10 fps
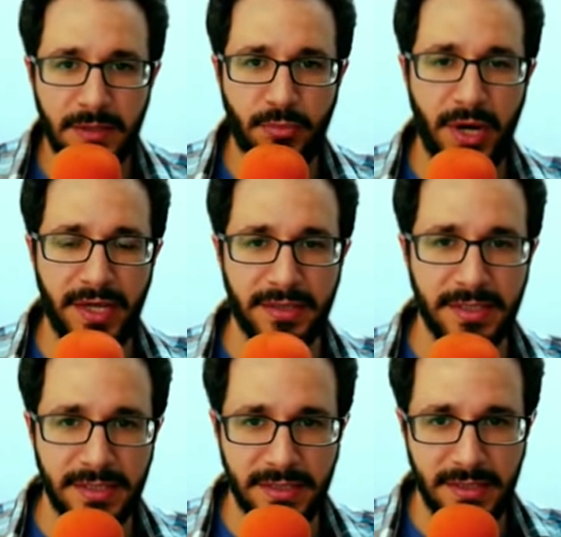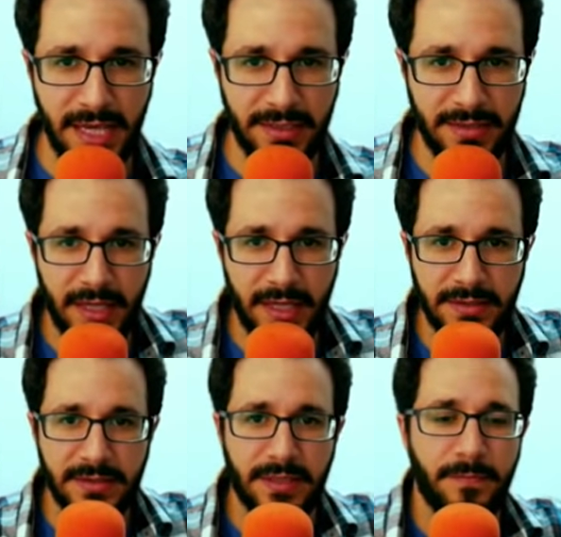practice that that
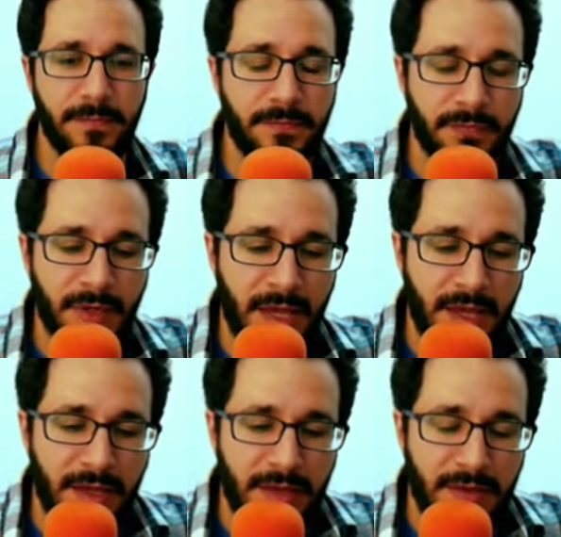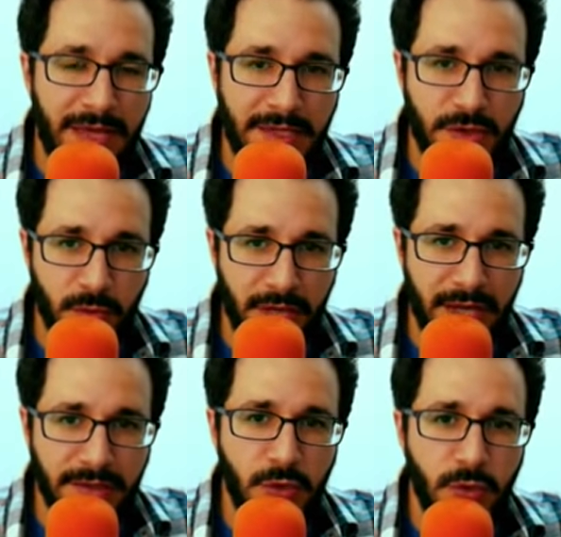um, that you
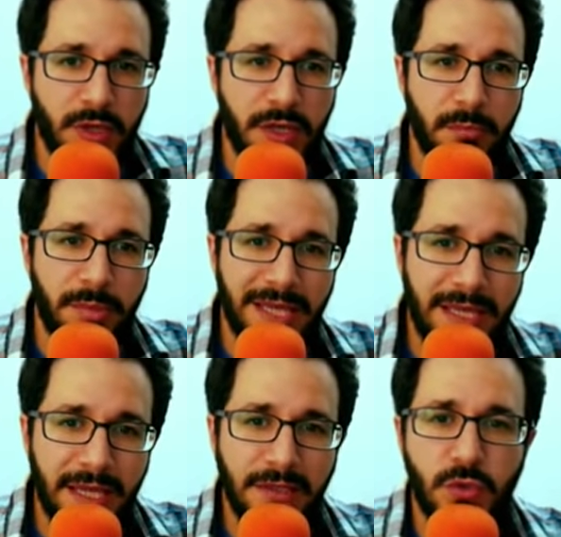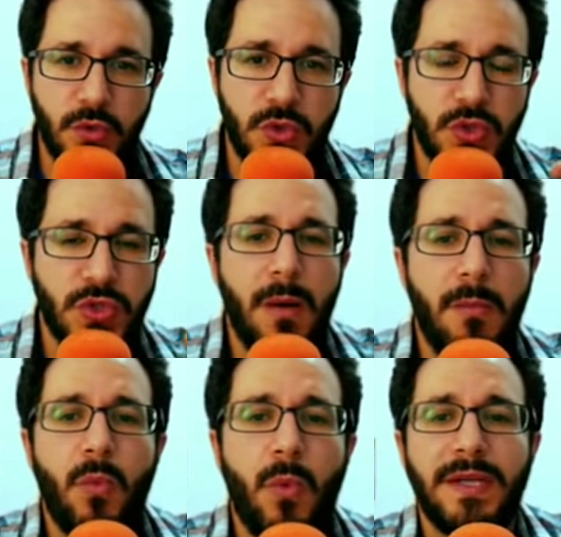get, you can begin to
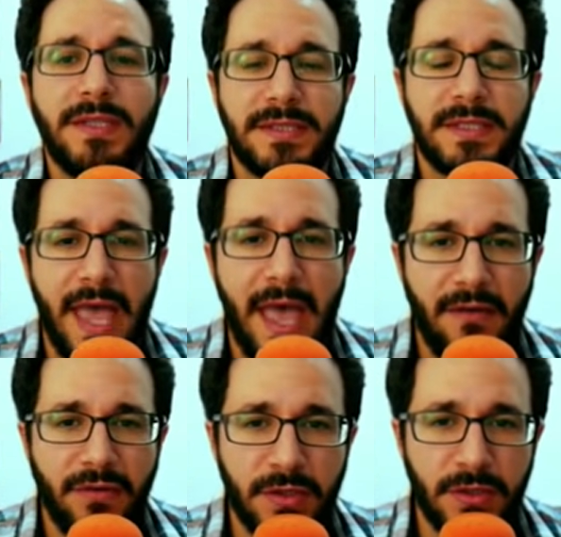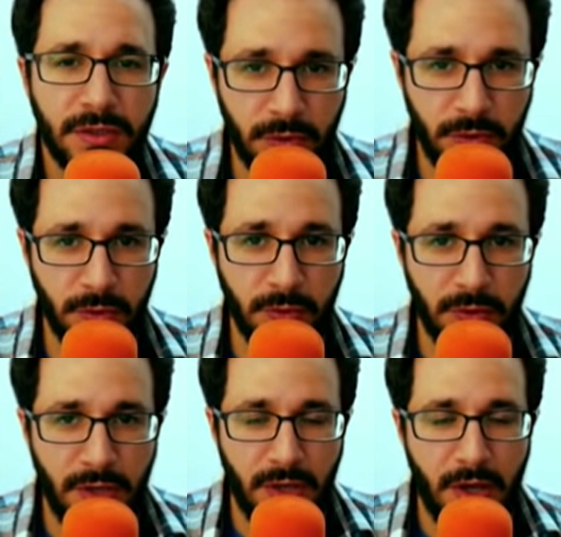somewhat have a clue
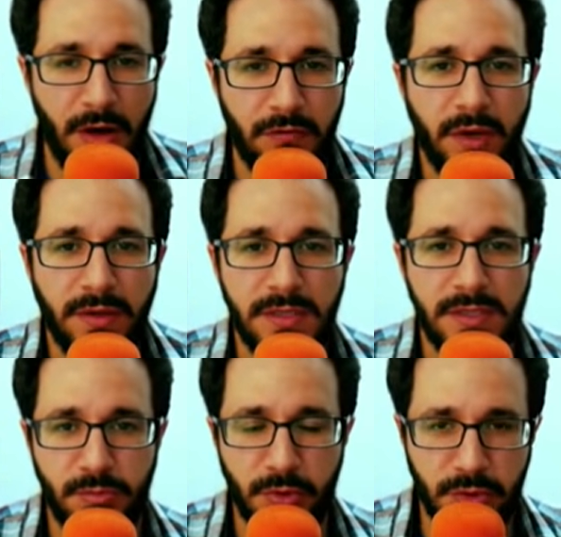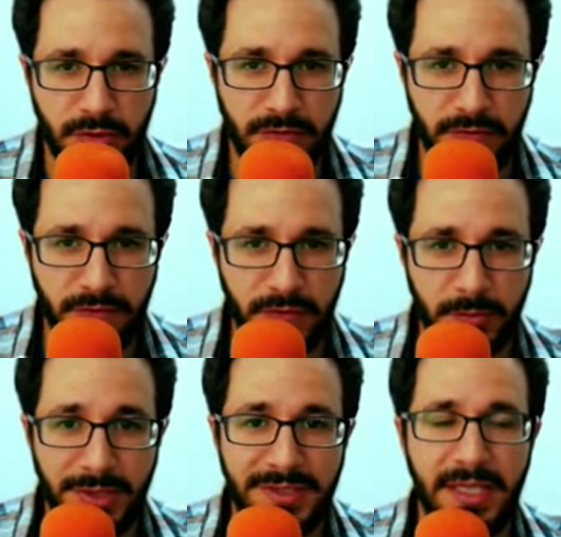of what the spiritual
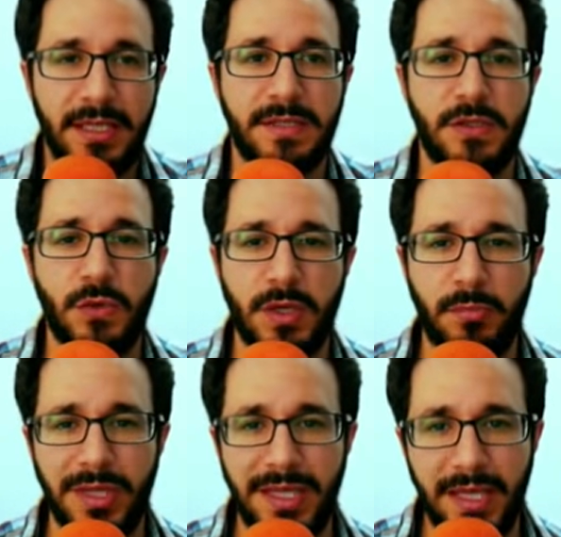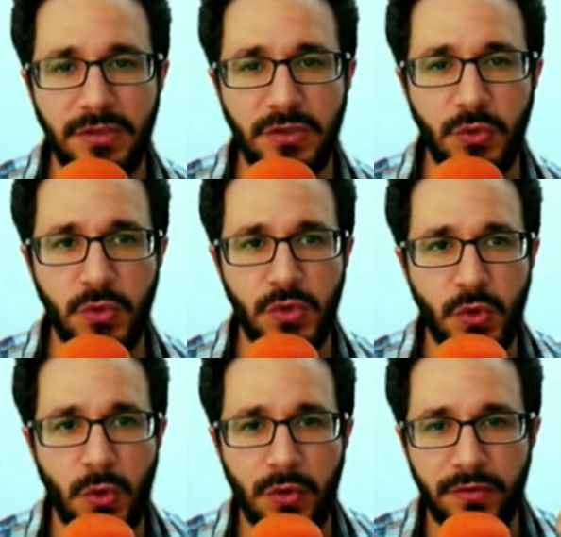fulfillment is. You can begin to
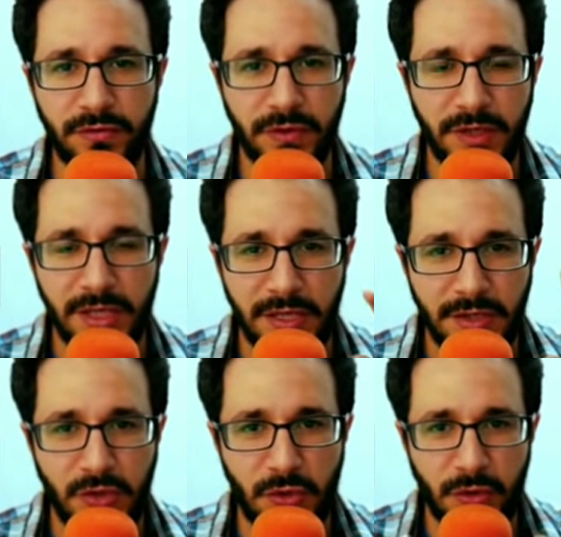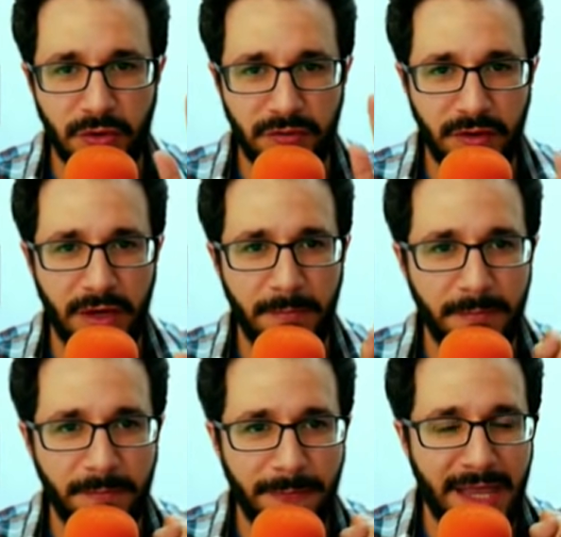sort of, sort of um,
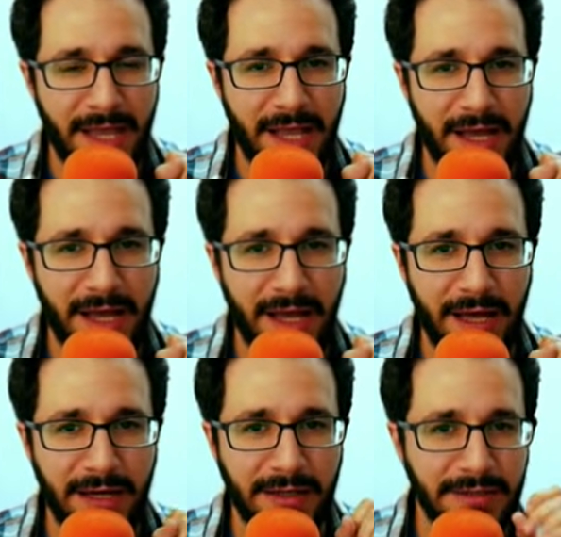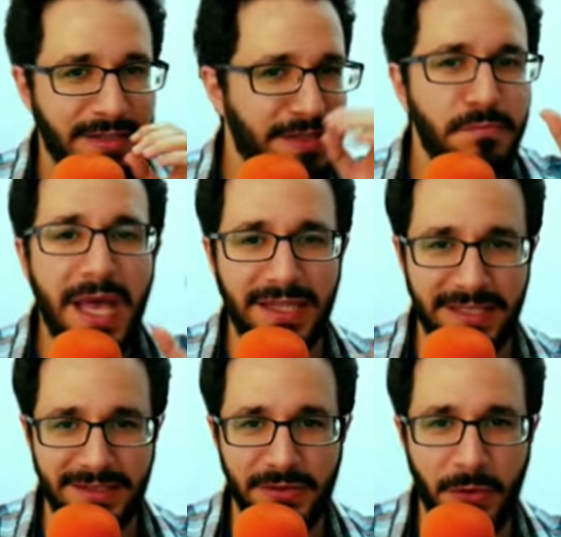uh, smell
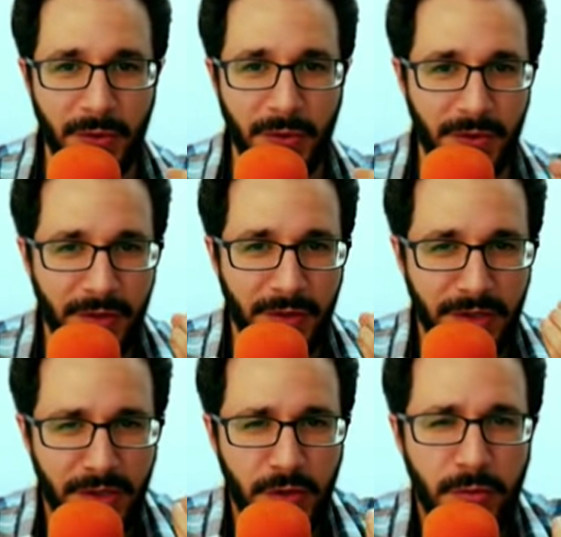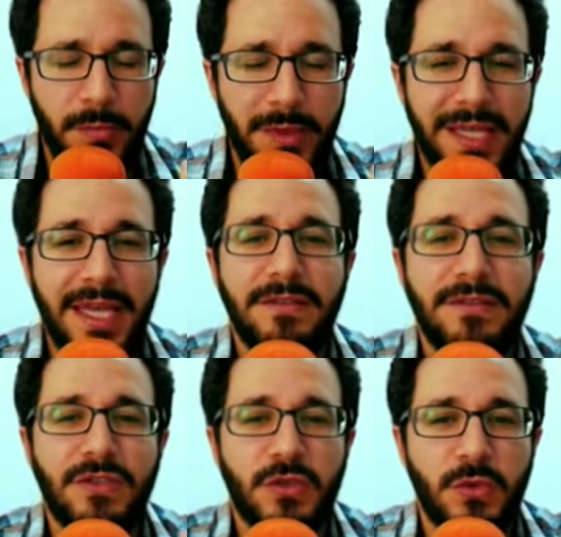it, or or you you begin
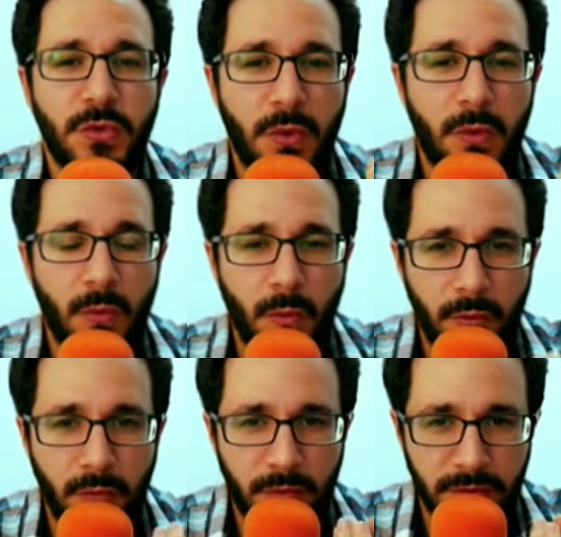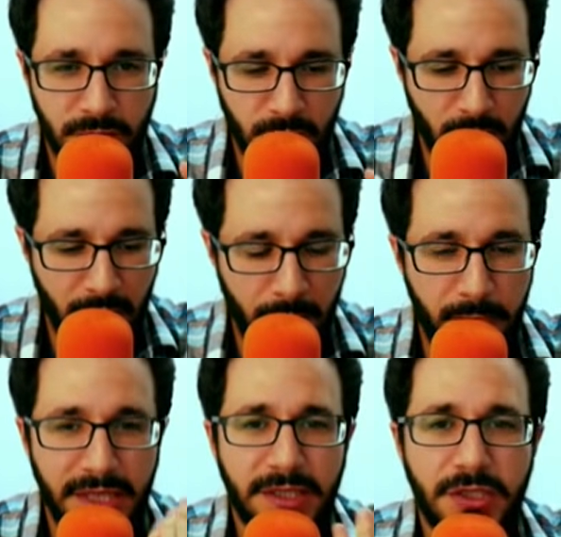to to uh,
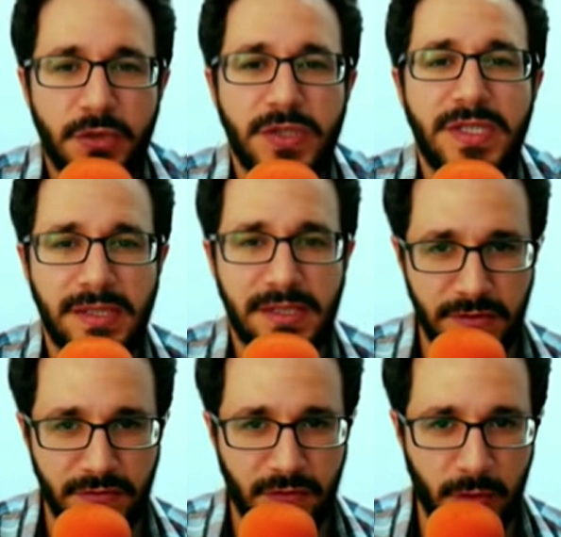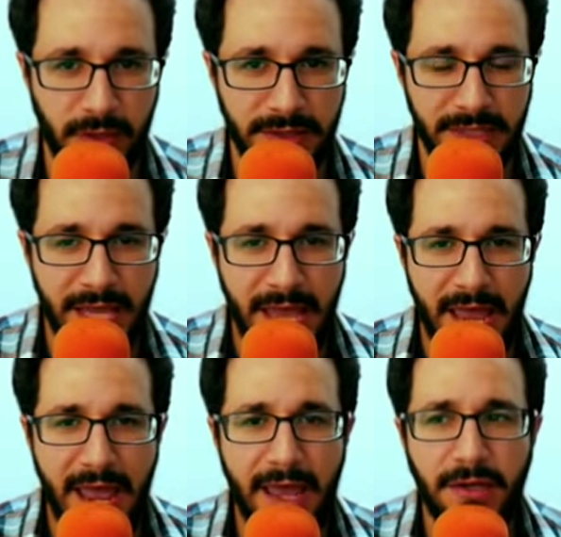build your senses for it,
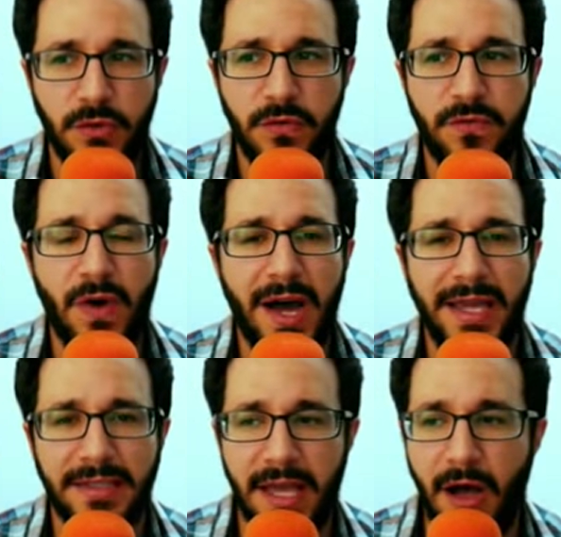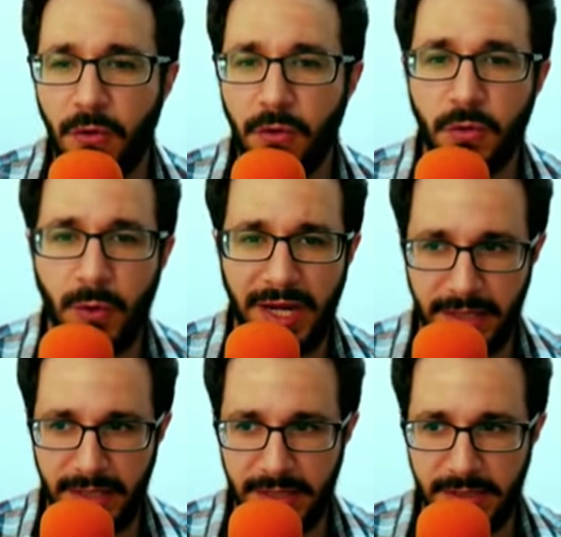and you find how great
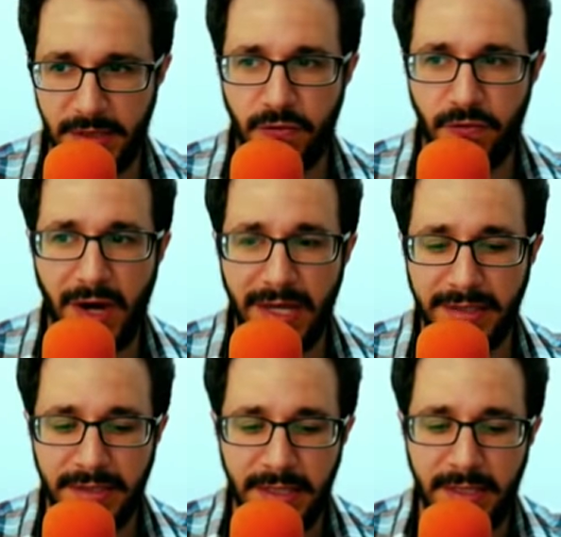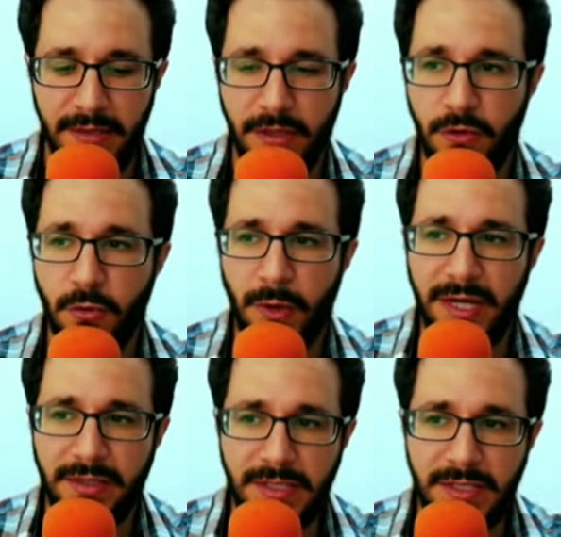it is. You find the
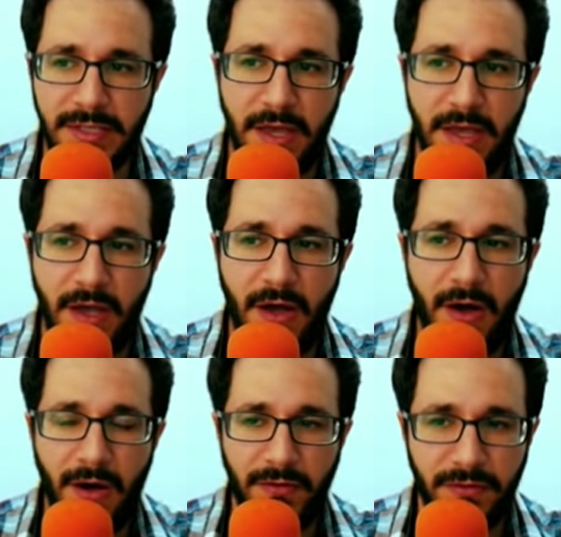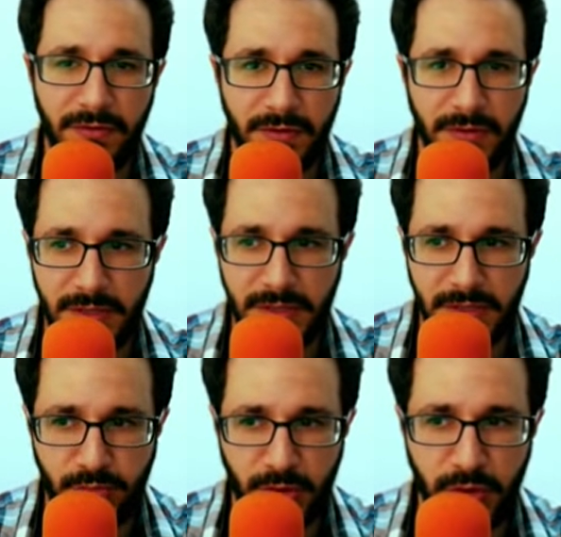greatness of the
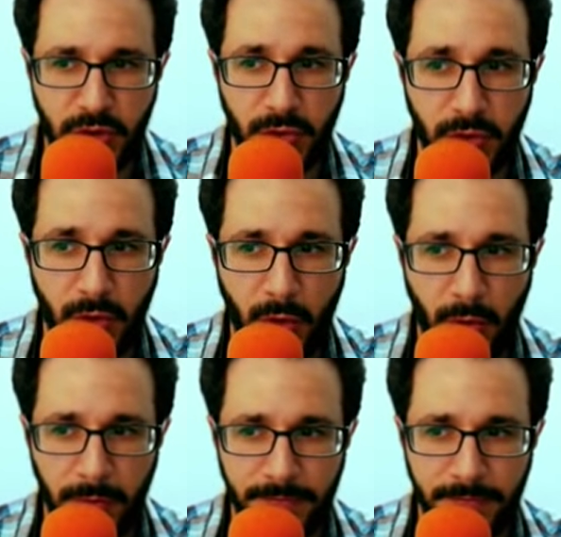spiritual goal